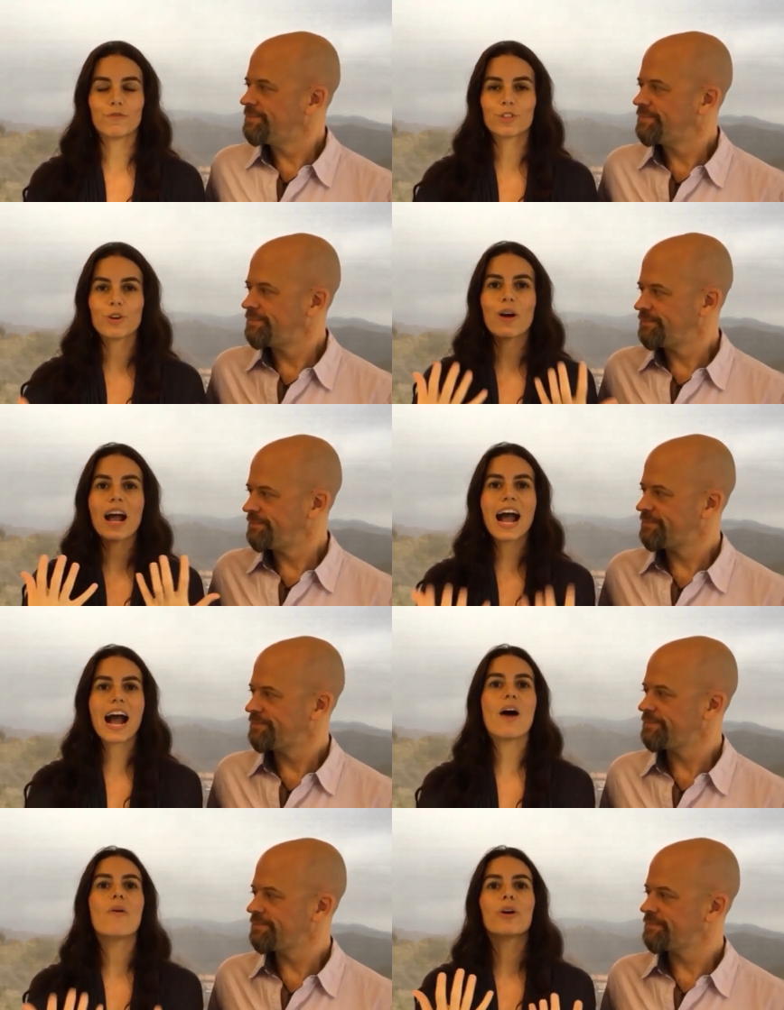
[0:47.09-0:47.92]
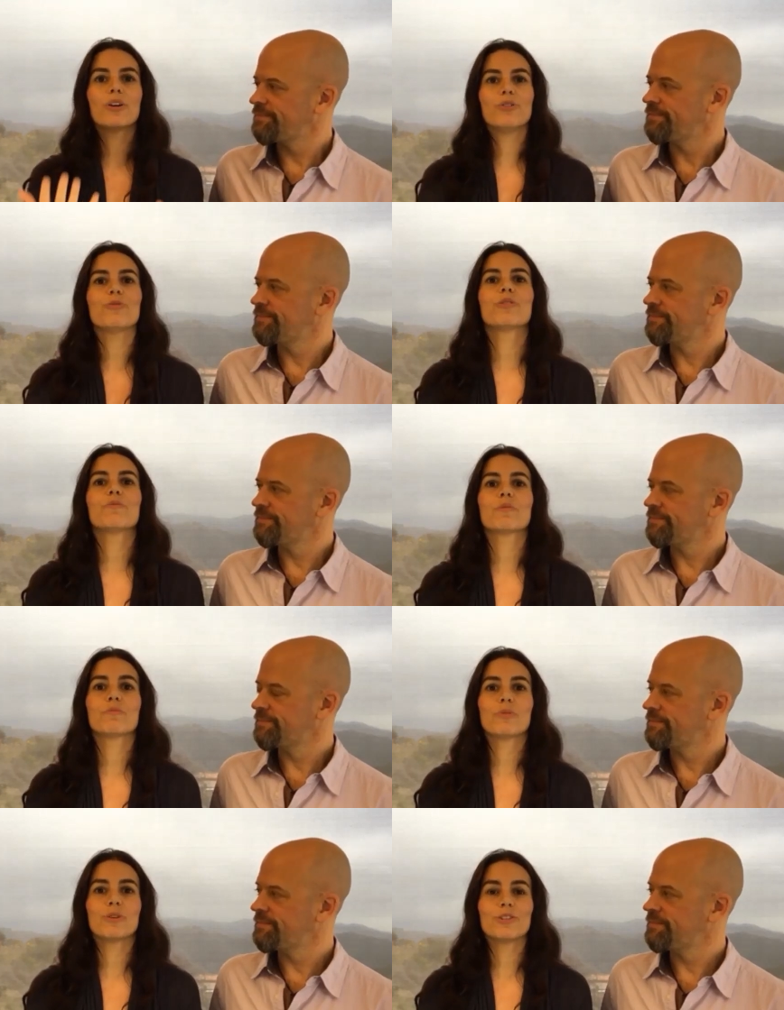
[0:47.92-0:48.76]
Speaker 1: So how are you gonna
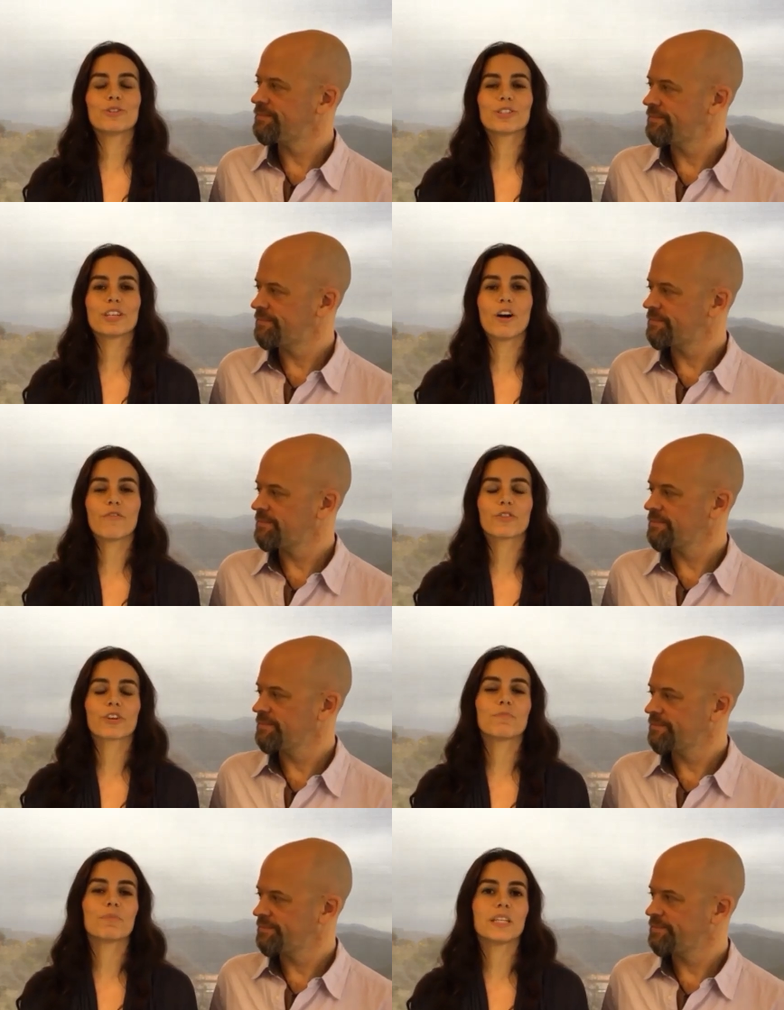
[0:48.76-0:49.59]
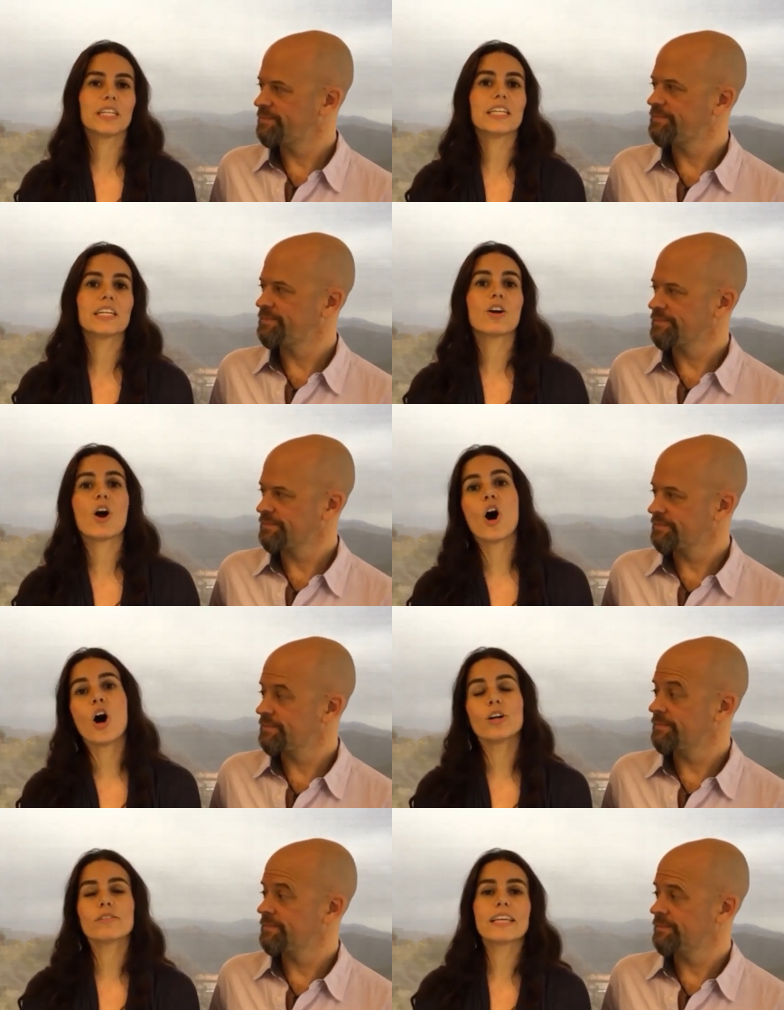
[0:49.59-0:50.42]
reward yourself for completing
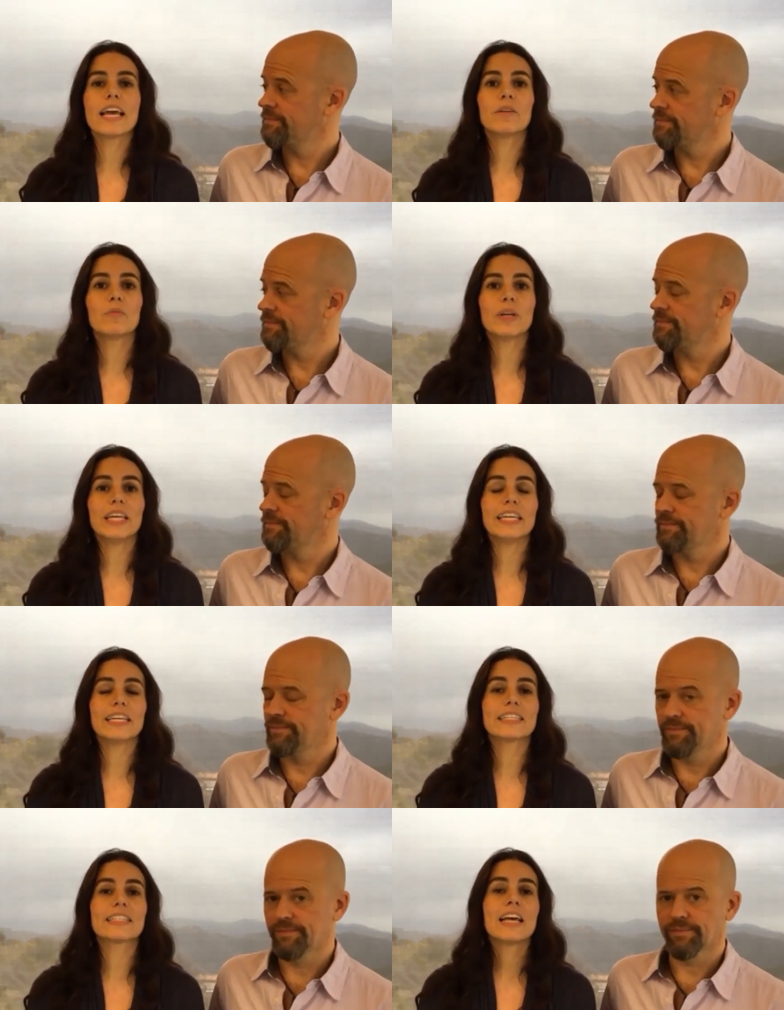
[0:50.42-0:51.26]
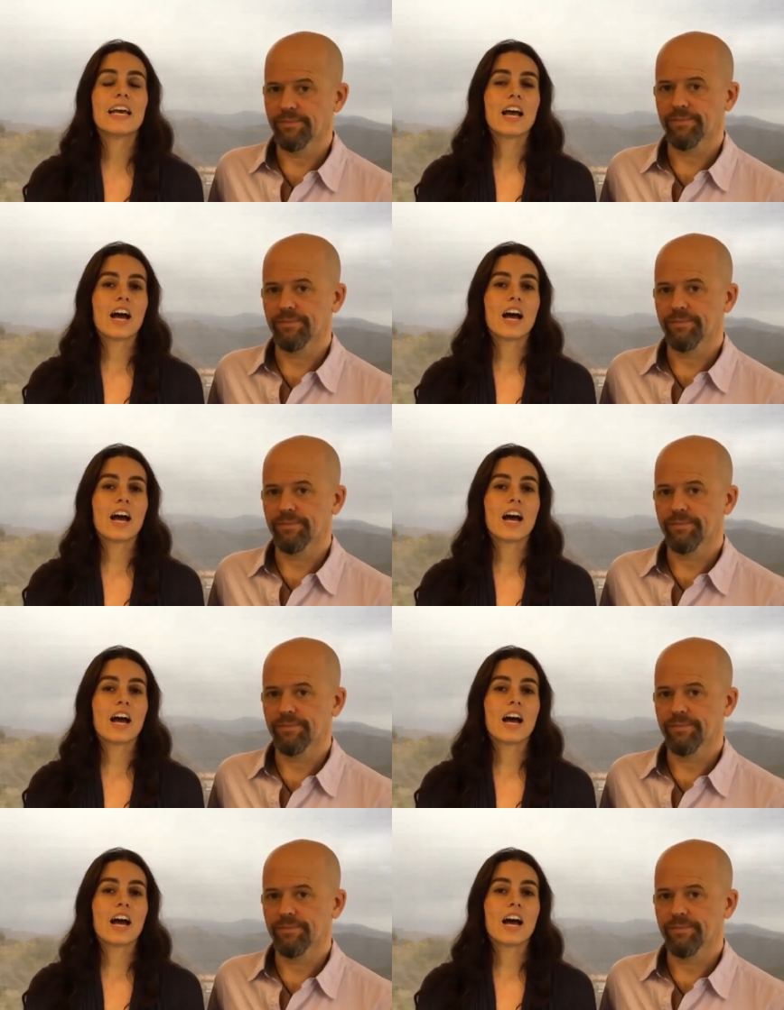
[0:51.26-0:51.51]
all ten weeks